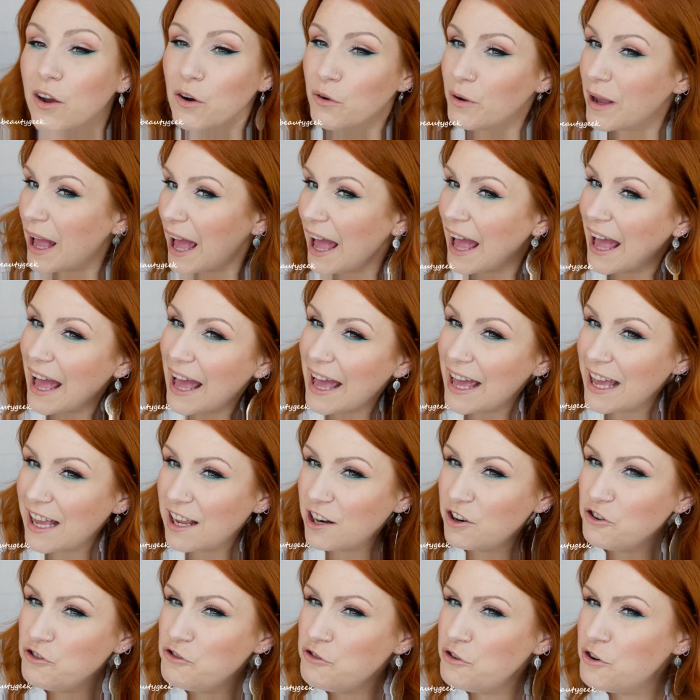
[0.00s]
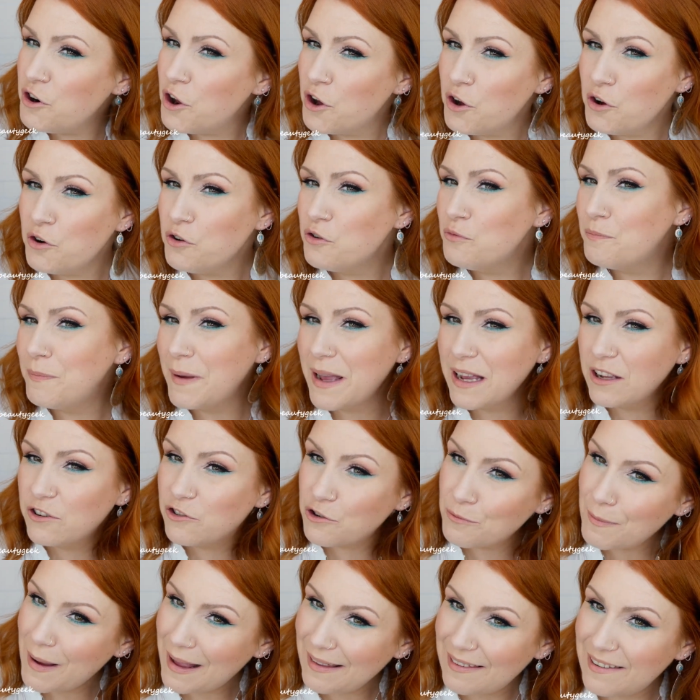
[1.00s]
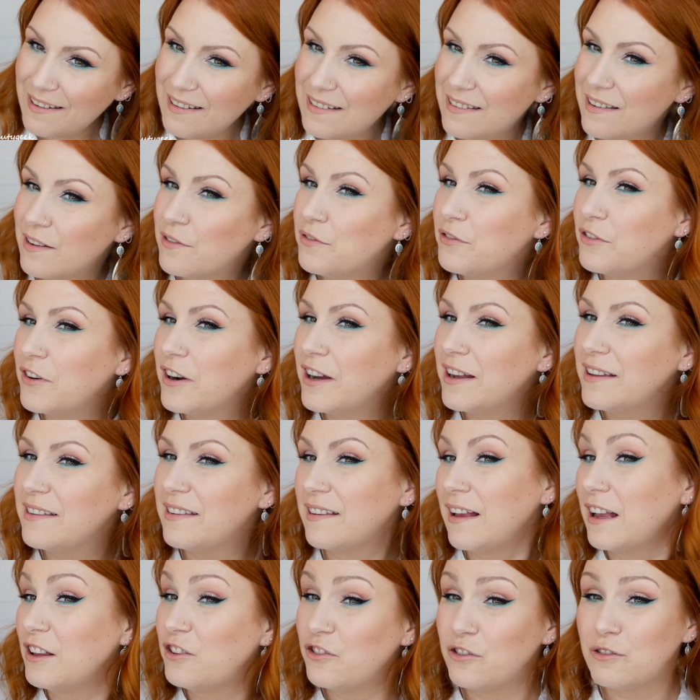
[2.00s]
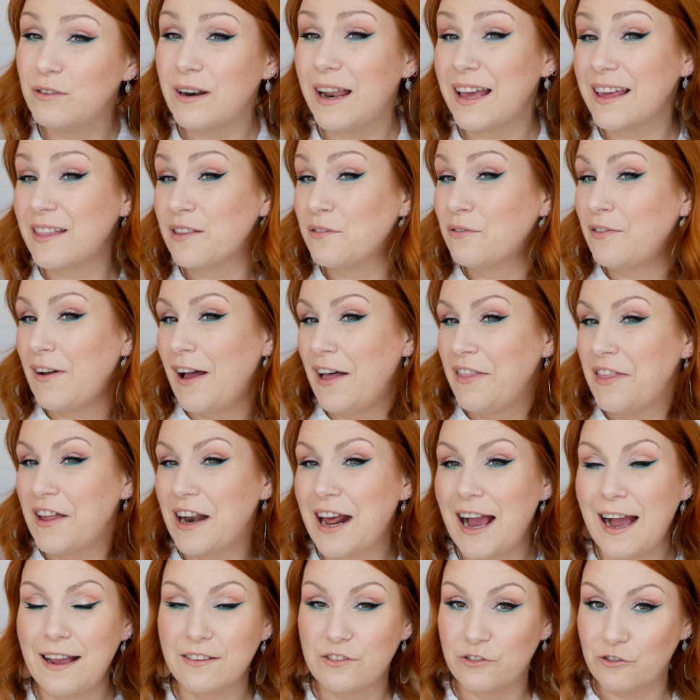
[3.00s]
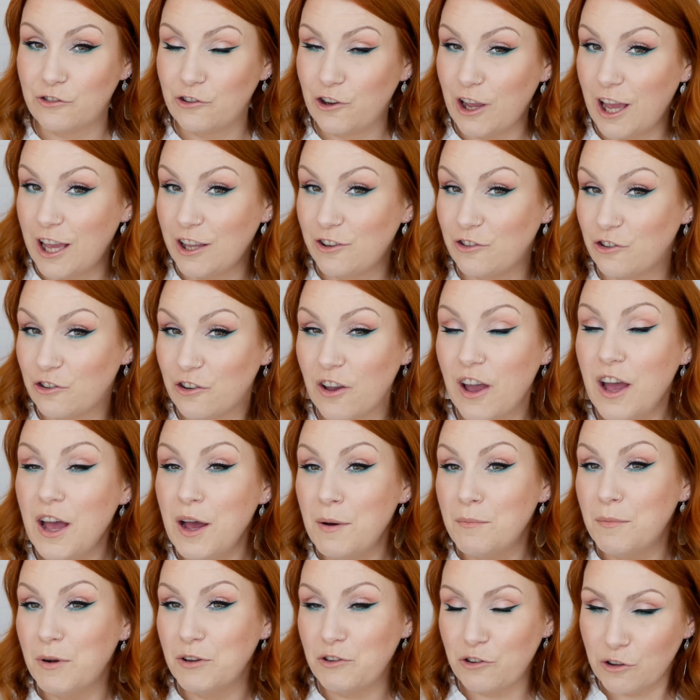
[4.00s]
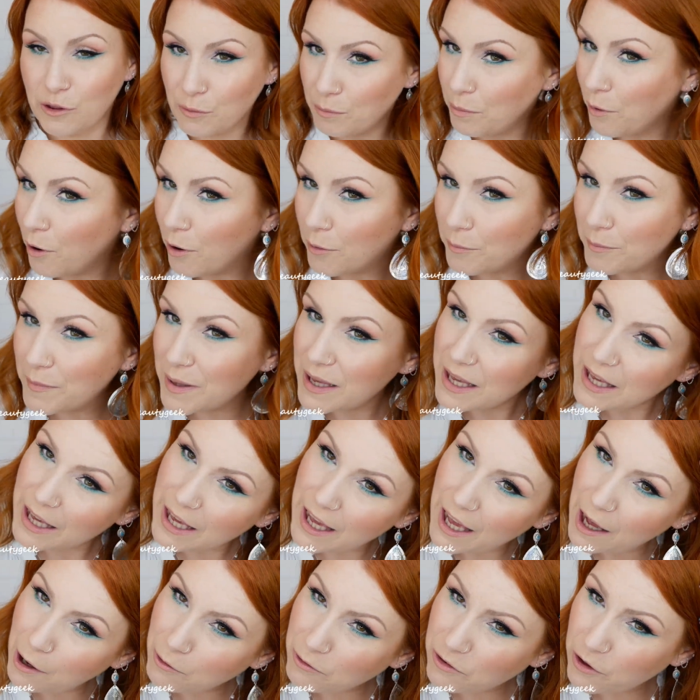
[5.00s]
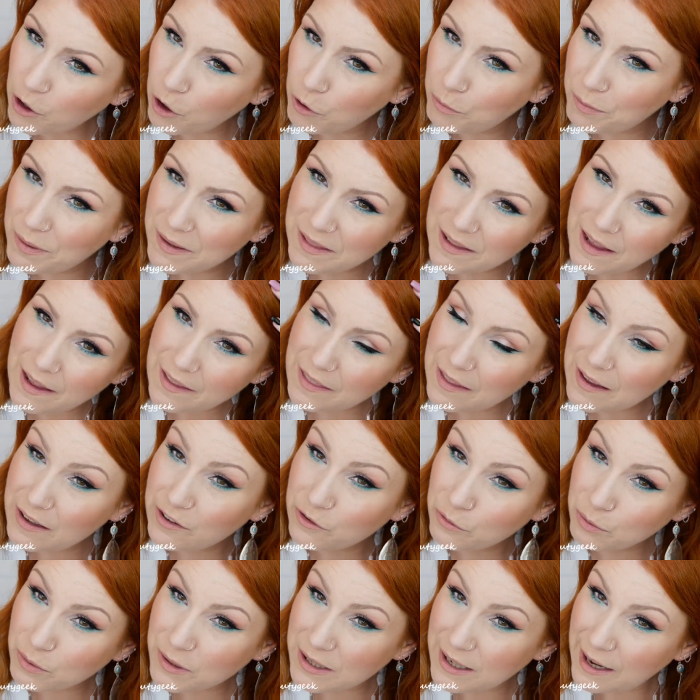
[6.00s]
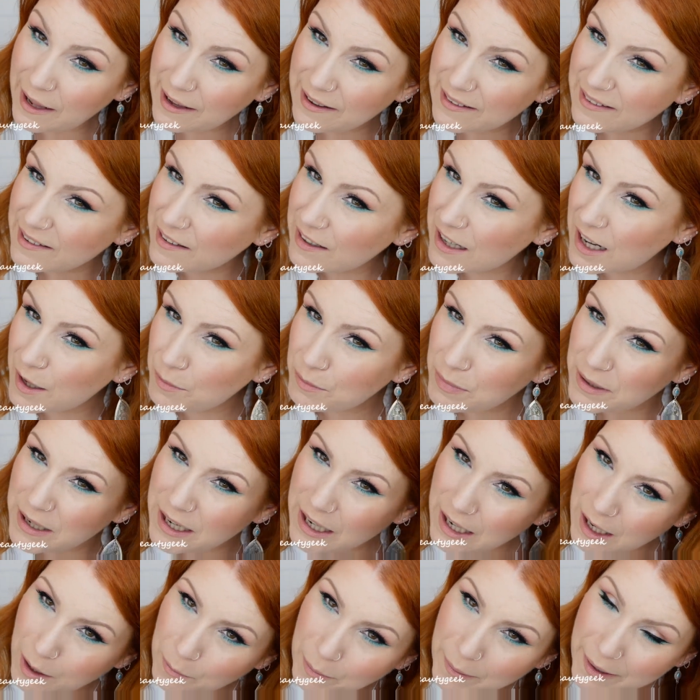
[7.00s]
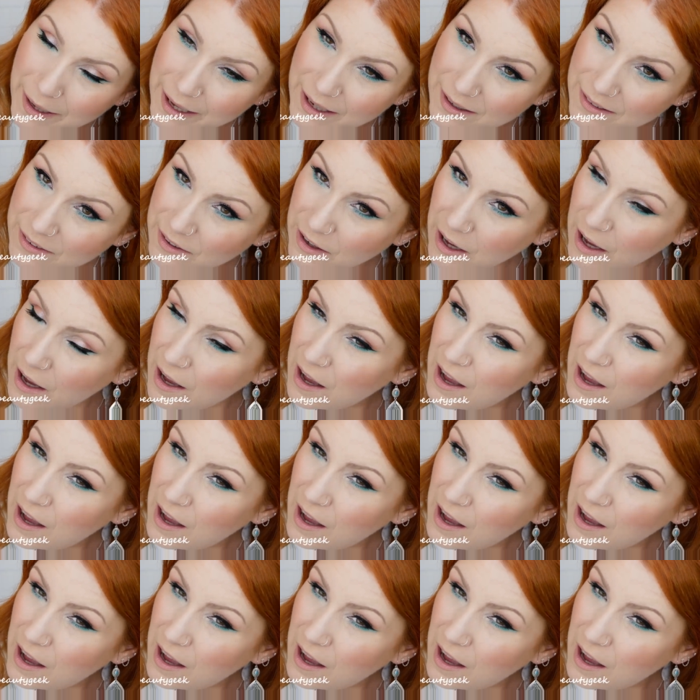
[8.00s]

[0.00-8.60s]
okay. No big dramatic difference. I do like the fact that it hasn't changed much of the bottom here. I was hoping that this would lighten up a little bit.